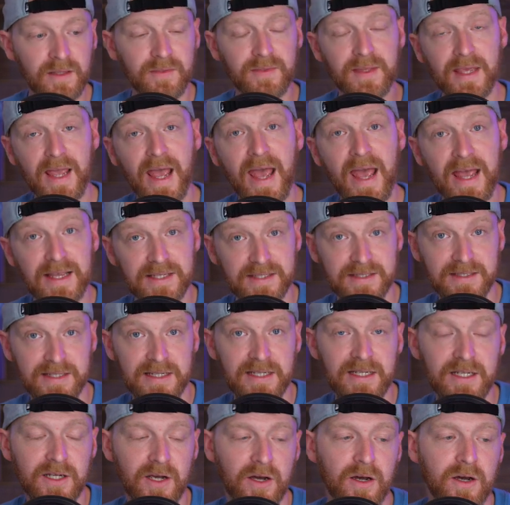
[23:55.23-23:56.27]
The
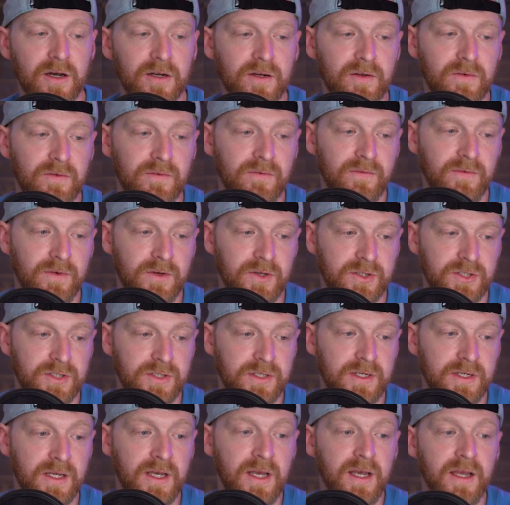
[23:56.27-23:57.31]
SD card
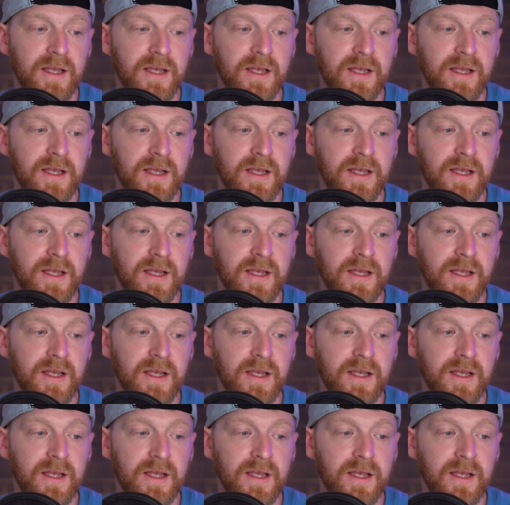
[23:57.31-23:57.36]
version